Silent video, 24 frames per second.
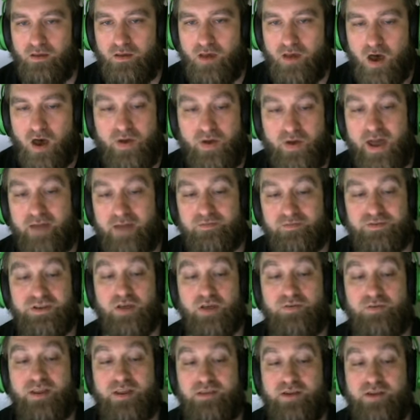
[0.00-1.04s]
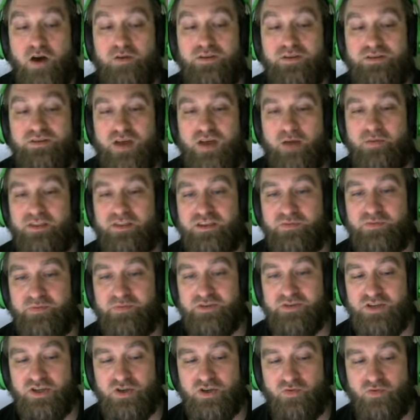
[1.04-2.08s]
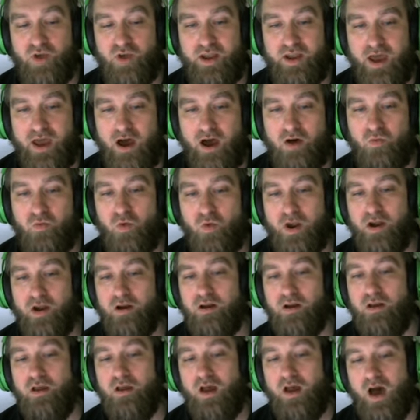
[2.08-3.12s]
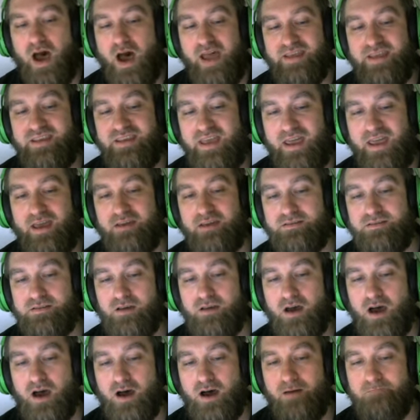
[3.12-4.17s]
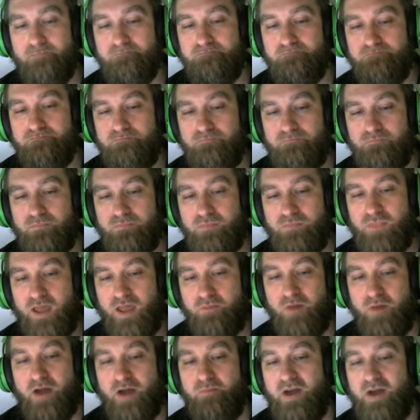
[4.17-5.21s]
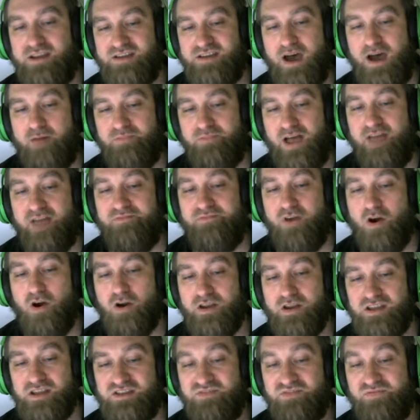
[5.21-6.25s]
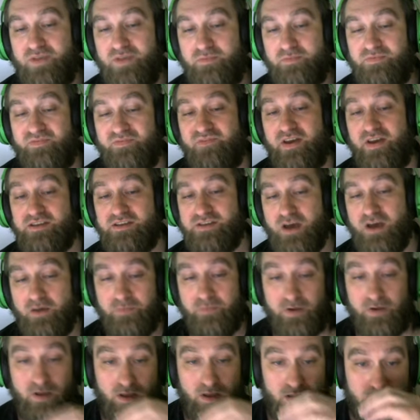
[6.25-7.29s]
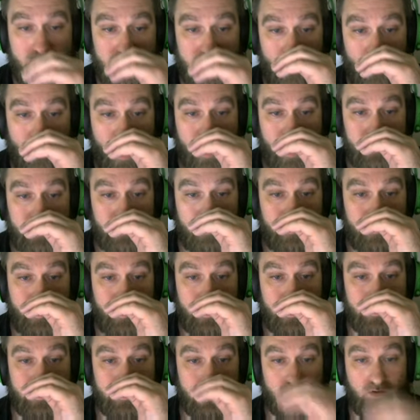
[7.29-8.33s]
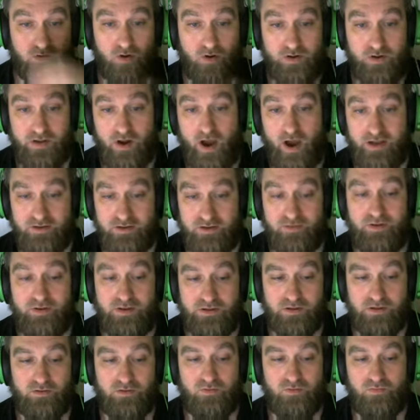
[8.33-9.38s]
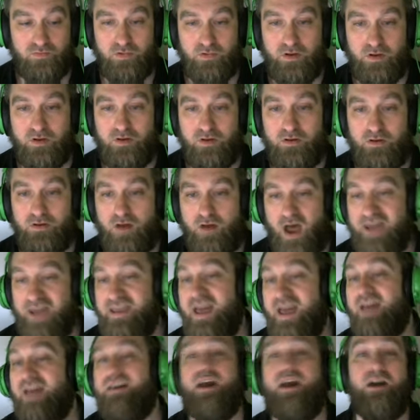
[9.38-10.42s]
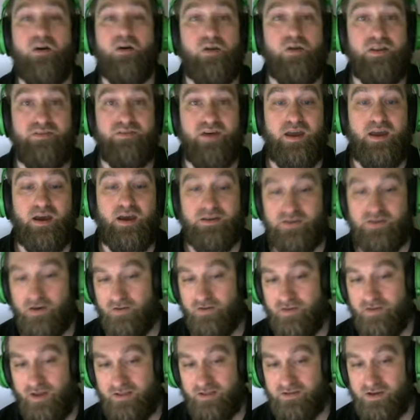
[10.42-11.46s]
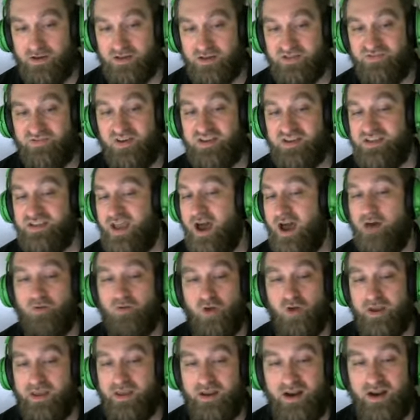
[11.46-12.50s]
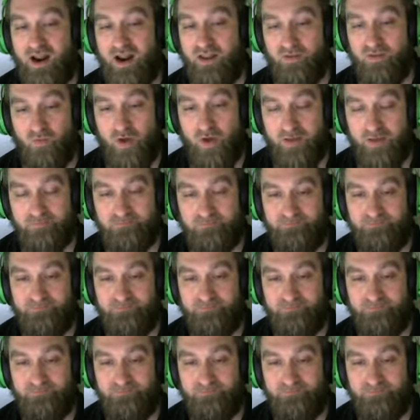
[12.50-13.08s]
Okay, so notice I'm in this position right now where I can't, um, like my, my top life card is flipped face up. So I do need to, you know, I do need to I can't KO anything until until it's face down or I get it out of the way.